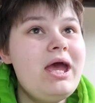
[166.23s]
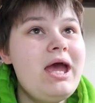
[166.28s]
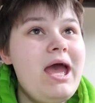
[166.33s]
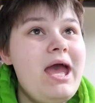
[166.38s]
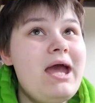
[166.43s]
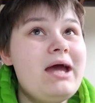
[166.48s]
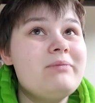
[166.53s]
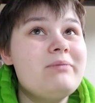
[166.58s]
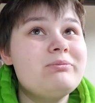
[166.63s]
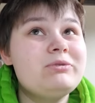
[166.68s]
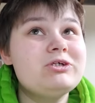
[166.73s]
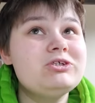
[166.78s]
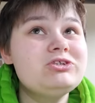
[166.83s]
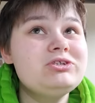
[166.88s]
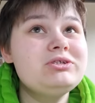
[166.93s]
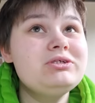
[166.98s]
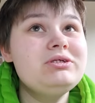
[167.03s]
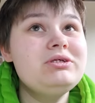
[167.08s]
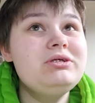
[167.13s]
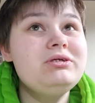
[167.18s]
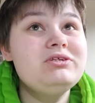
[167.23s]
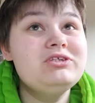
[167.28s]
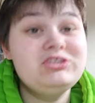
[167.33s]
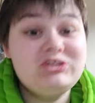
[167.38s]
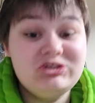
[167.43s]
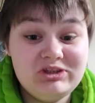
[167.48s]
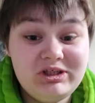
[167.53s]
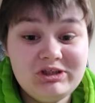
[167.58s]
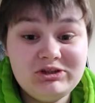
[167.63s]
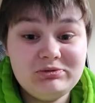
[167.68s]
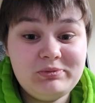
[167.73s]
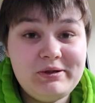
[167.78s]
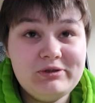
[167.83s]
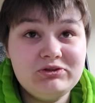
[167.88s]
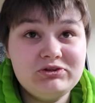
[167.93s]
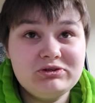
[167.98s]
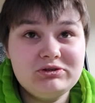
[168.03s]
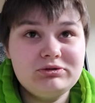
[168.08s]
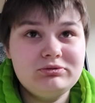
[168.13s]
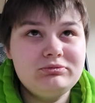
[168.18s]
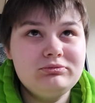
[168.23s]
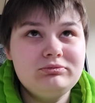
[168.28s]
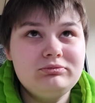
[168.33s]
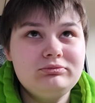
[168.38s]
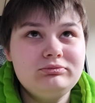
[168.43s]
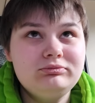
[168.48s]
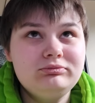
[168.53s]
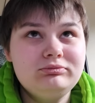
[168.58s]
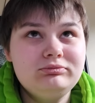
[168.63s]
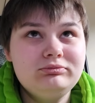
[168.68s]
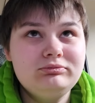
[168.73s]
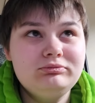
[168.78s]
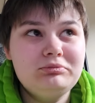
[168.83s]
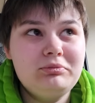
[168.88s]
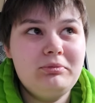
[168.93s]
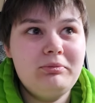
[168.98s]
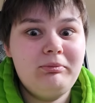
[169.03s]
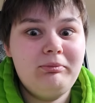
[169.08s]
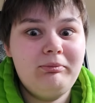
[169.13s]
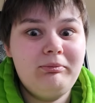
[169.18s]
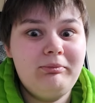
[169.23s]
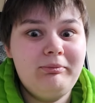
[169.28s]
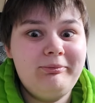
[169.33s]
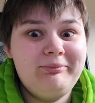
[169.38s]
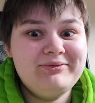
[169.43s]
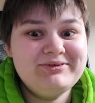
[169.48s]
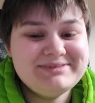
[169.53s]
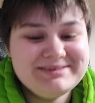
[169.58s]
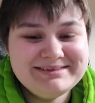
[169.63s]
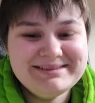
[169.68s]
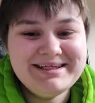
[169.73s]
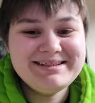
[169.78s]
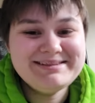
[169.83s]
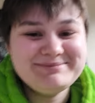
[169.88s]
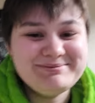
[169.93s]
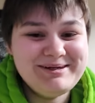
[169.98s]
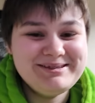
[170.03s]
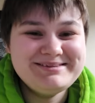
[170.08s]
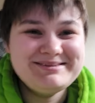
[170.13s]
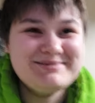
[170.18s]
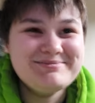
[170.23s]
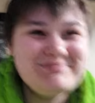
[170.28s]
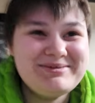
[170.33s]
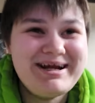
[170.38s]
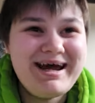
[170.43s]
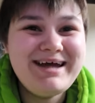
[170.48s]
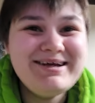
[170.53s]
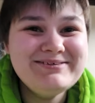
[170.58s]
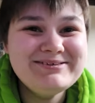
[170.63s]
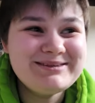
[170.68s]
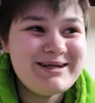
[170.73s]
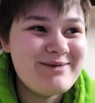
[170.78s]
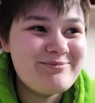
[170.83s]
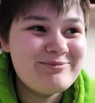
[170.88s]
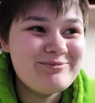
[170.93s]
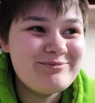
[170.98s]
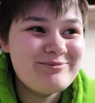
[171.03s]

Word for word: And personally, this is not sponsored this is not sponsored, but I use Opera